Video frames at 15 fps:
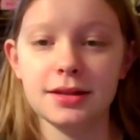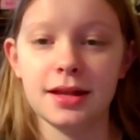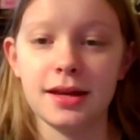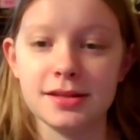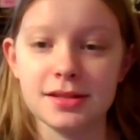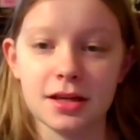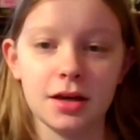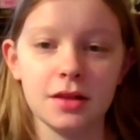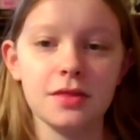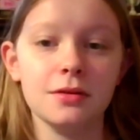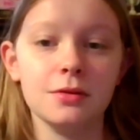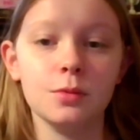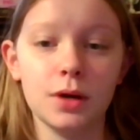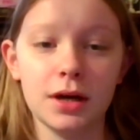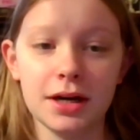that is on the
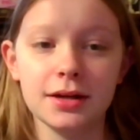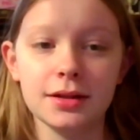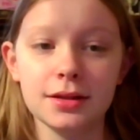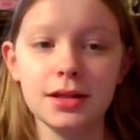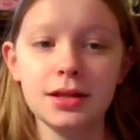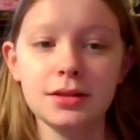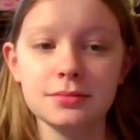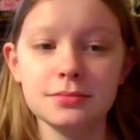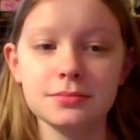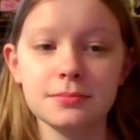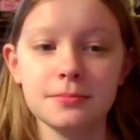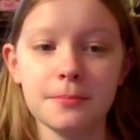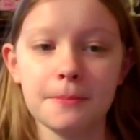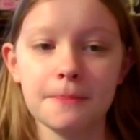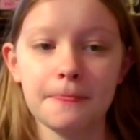wall,
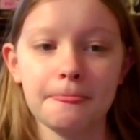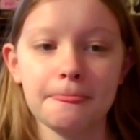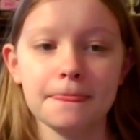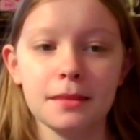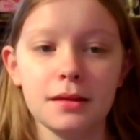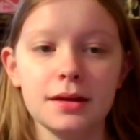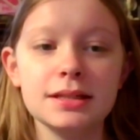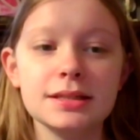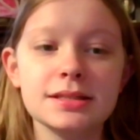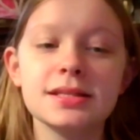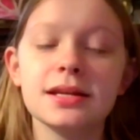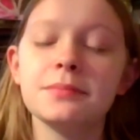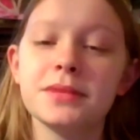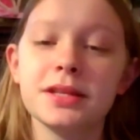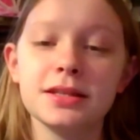
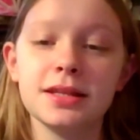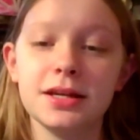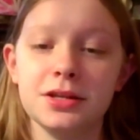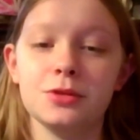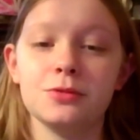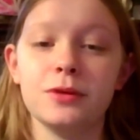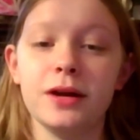something that you